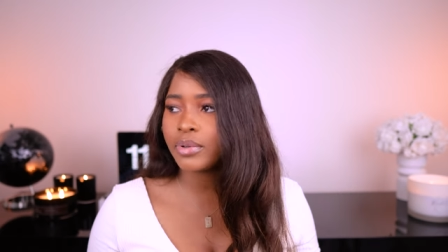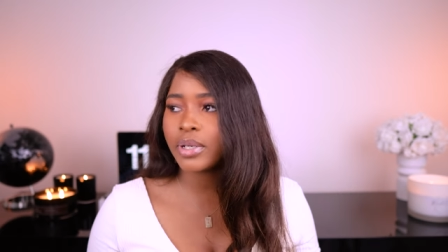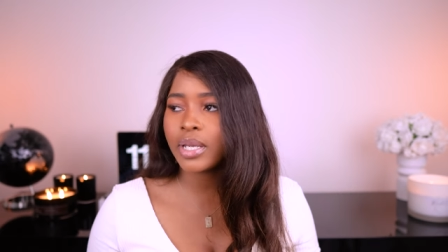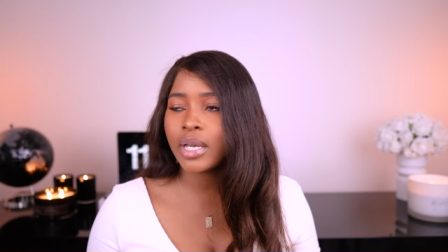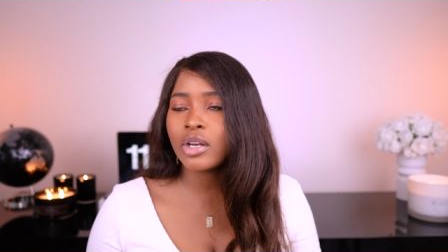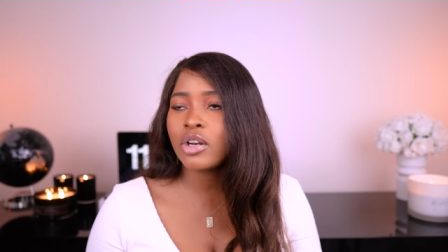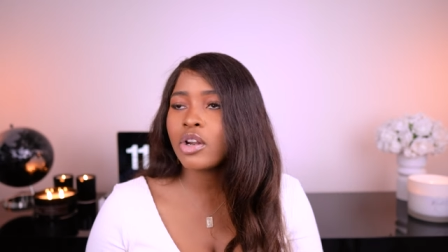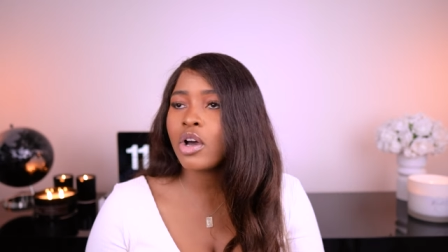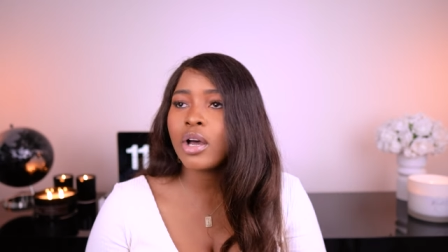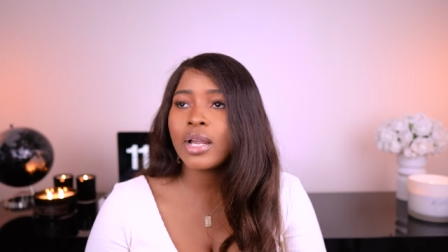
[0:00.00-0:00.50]
We
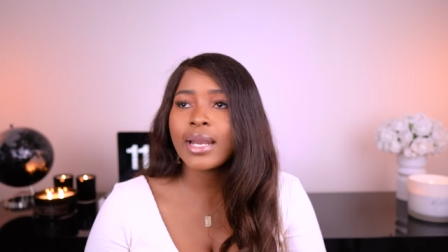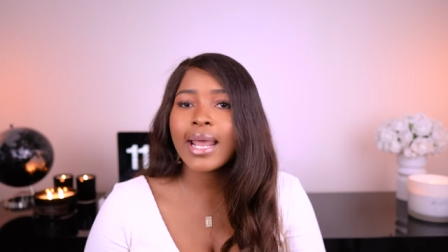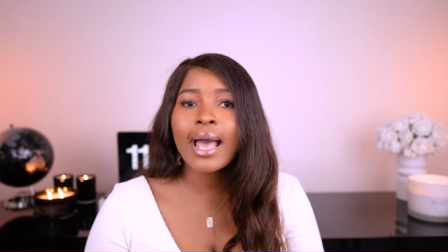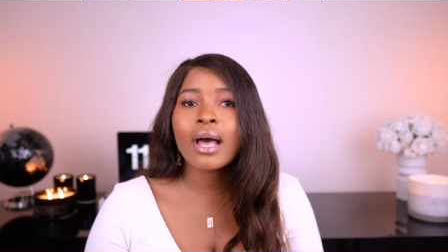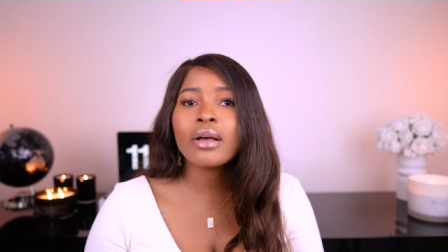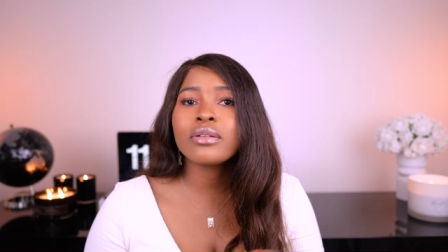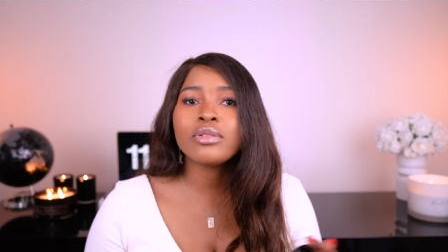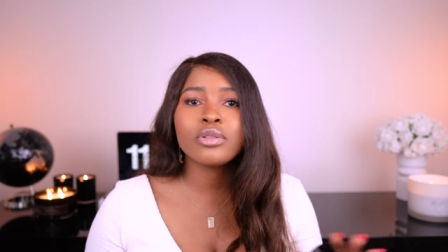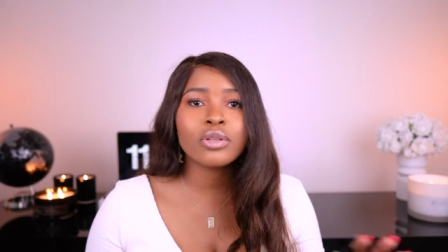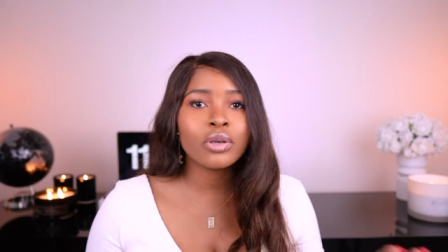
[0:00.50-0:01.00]
are not
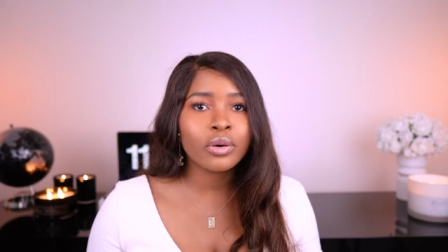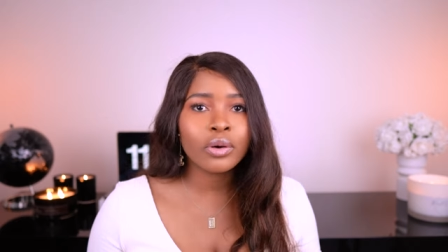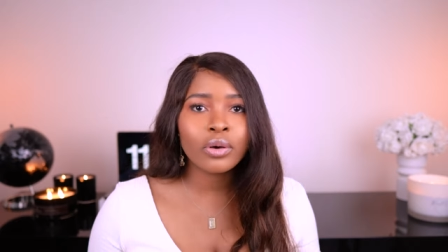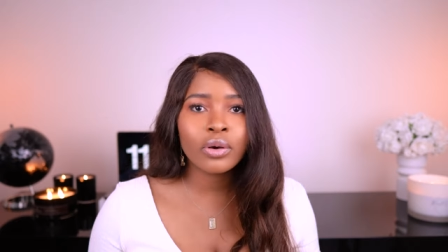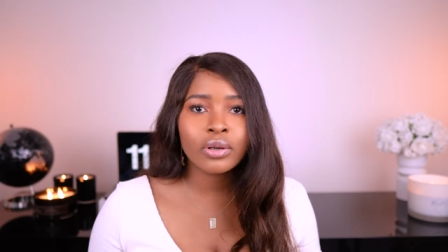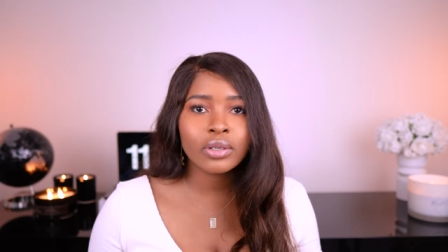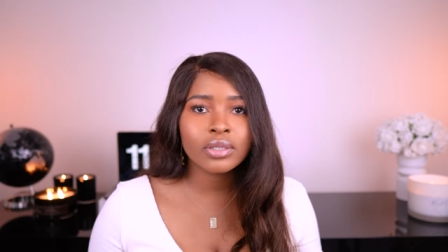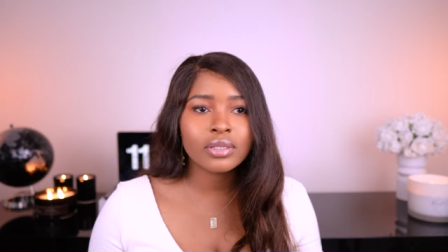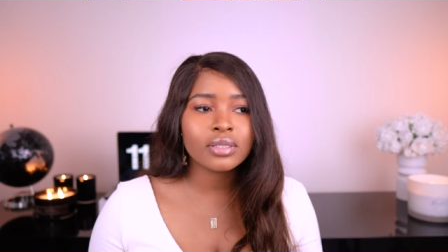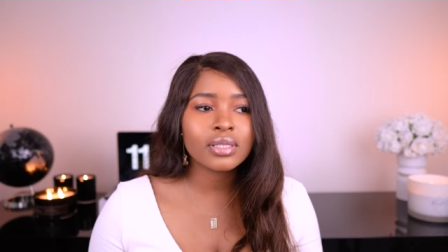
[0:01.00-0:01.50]

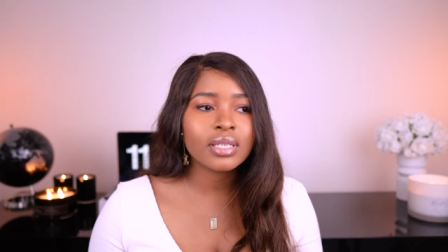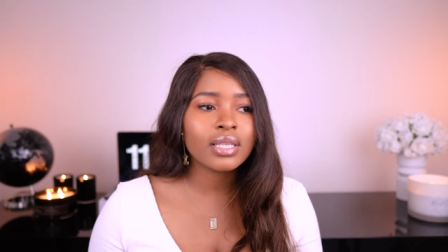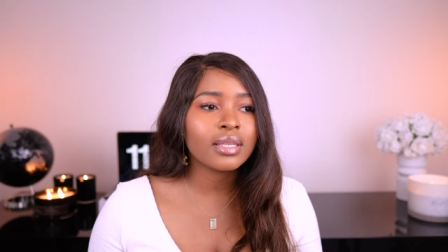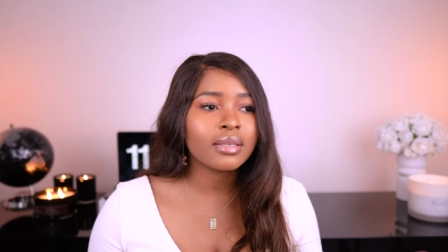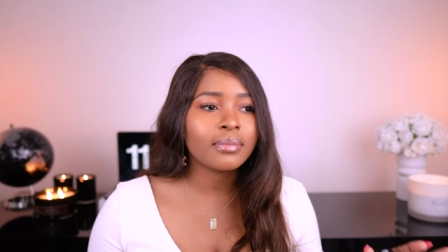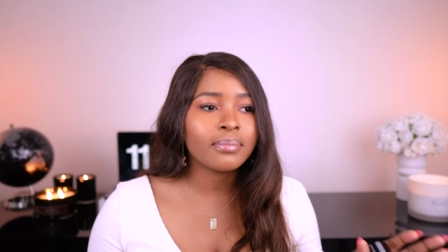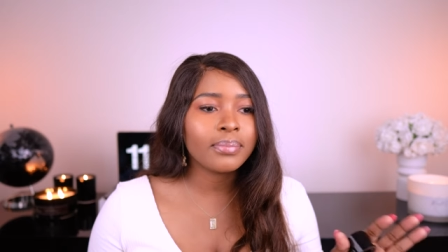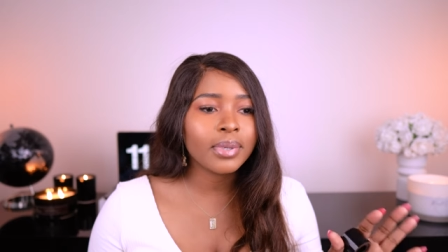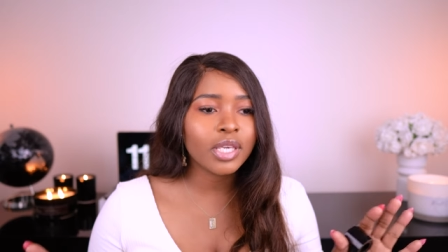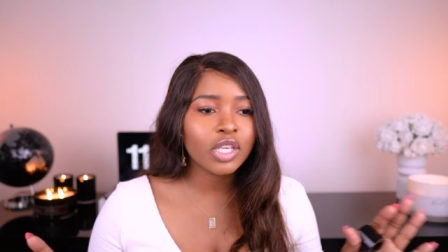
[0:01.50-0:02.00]
outdoors in
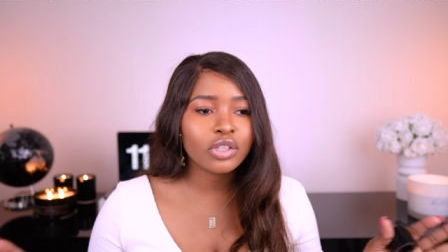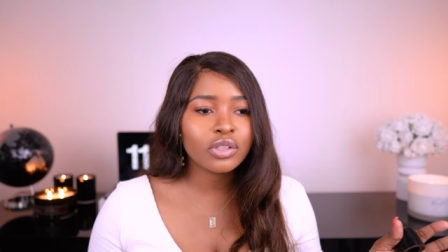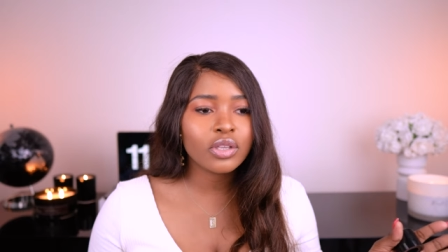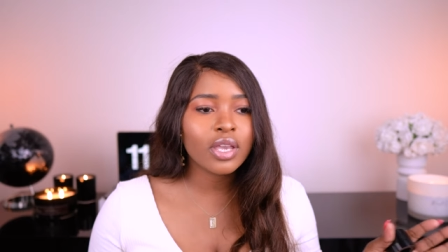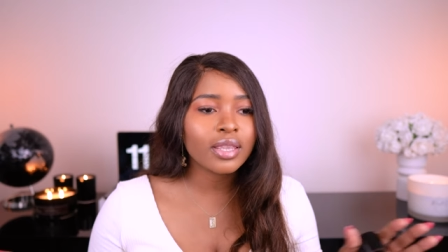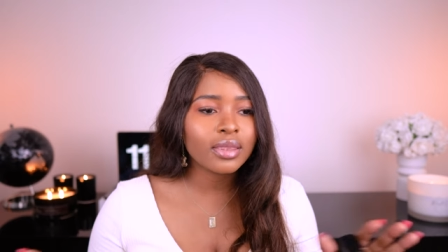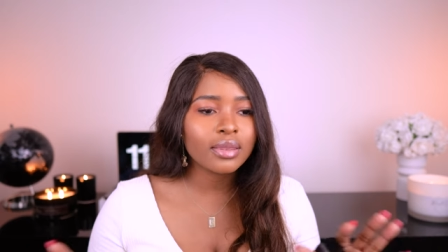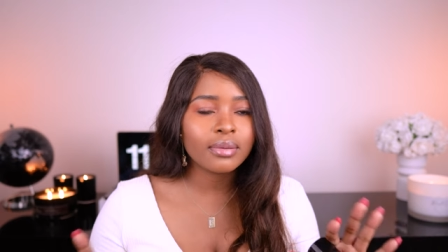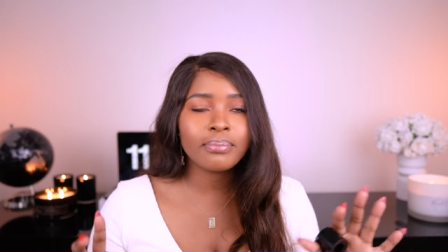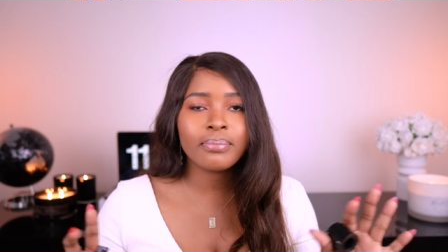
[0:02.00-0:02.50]
the beach,
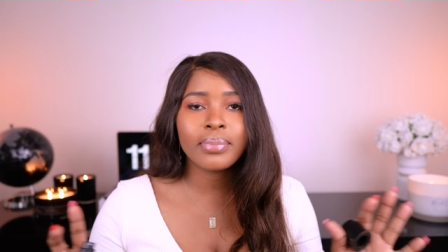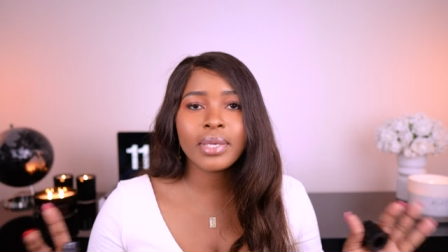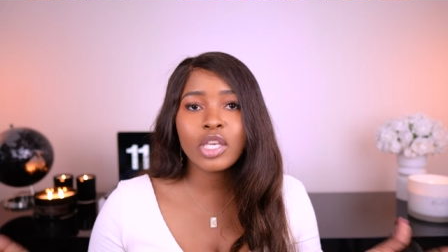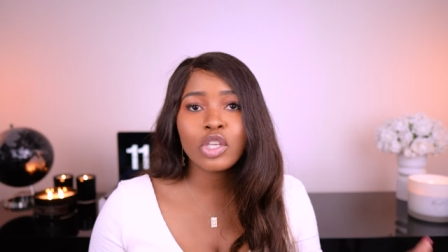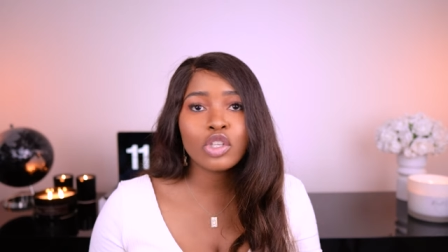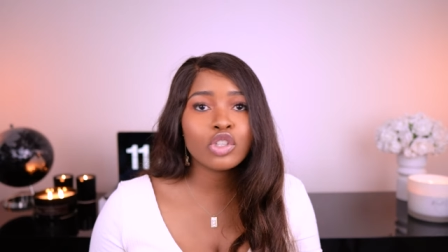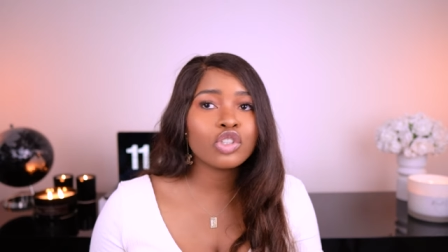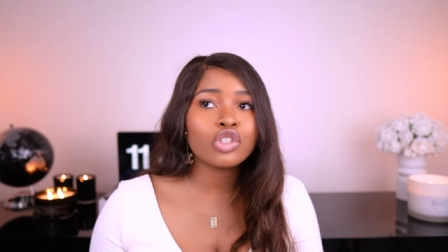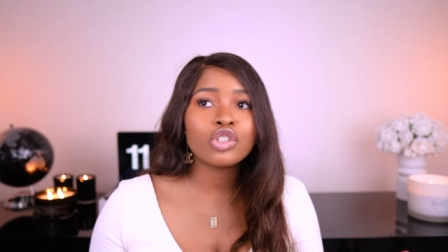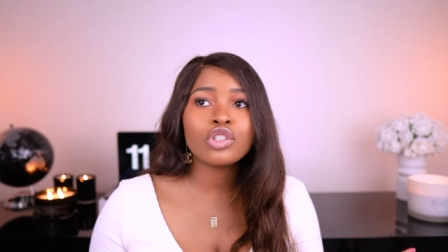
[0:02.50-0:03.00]
at the
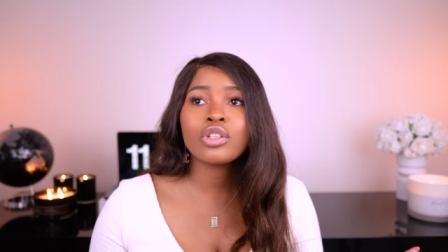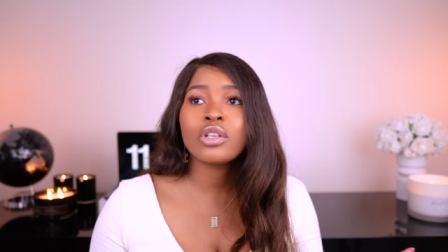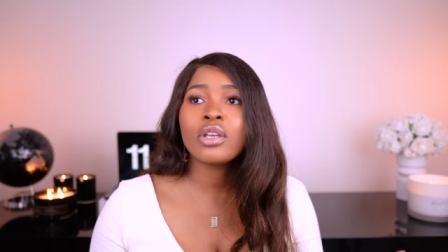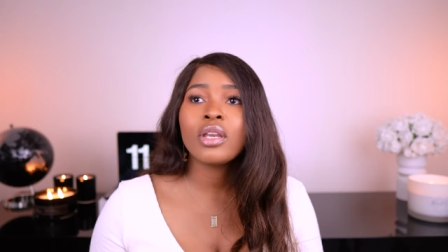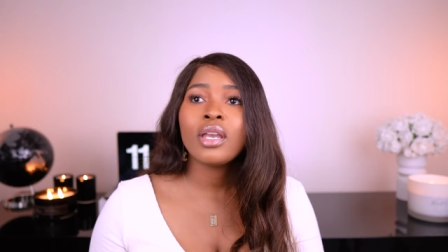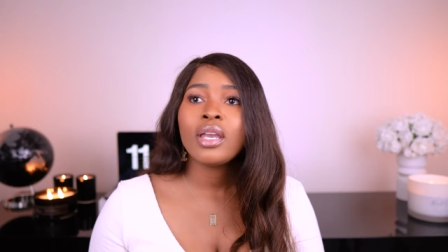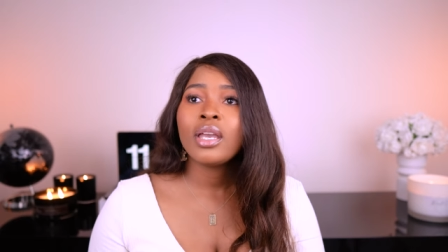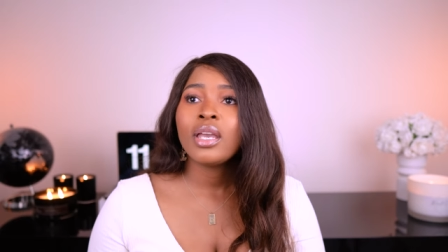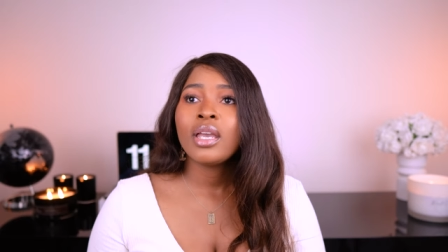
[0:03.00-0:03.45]
beach,